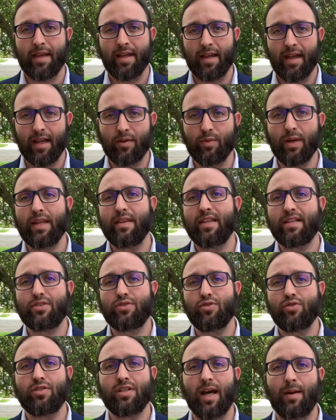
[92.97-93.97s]
And really there's
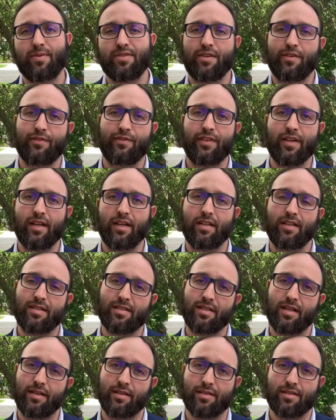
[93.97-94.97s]
two types of fear in a
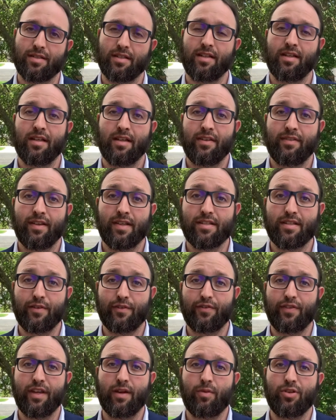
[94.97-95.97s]
sense. There's the
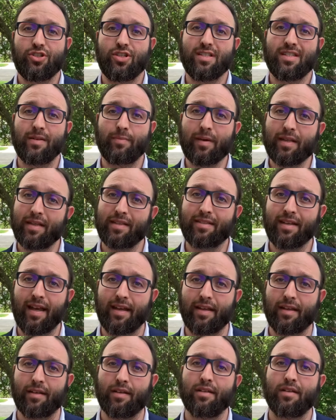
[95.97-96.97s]
fear which is
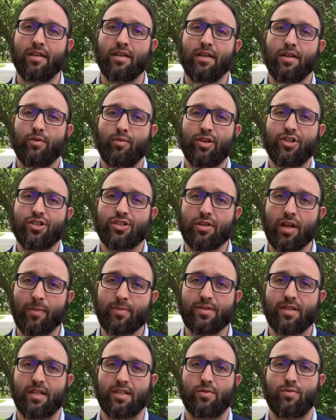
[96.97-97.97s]
debilitating, which
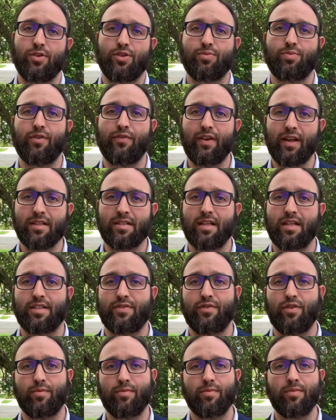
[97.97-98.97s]
stops us, which prevents us
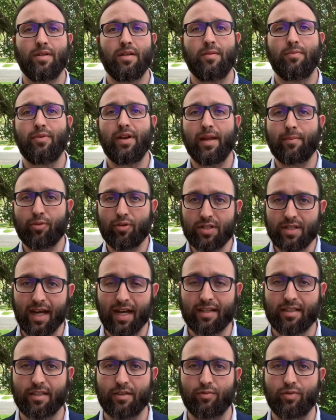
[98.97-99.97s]
from being
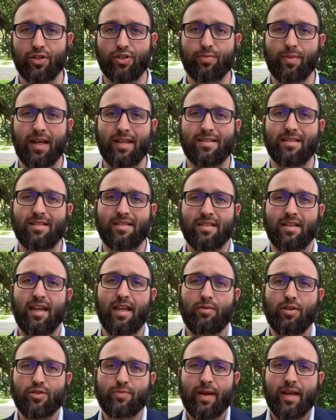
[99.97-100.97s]
productive, which makes us scared,
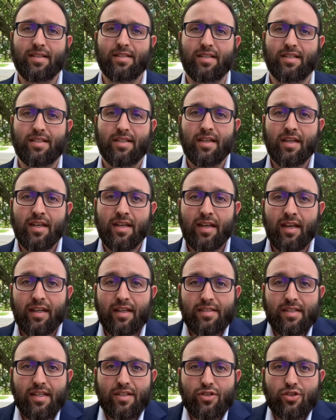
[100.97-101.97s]
which makes us in a
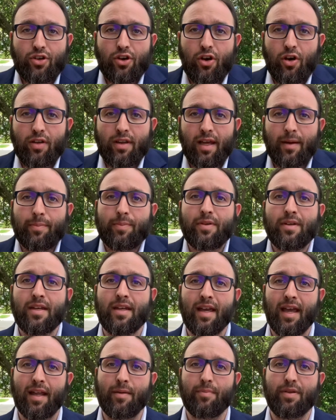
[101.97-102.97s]
sense curl up
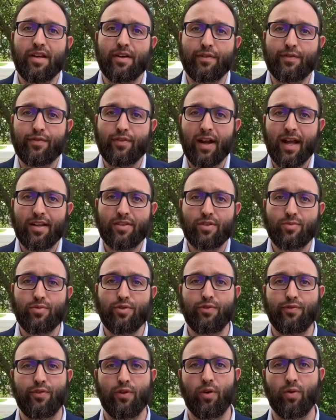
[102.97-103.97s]
and be afraid to
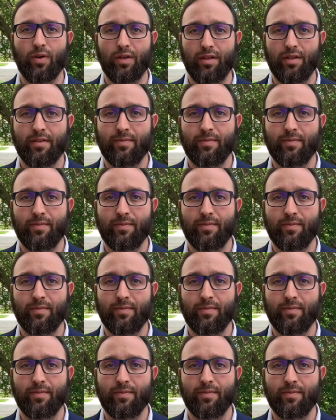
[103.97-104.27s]
move forward.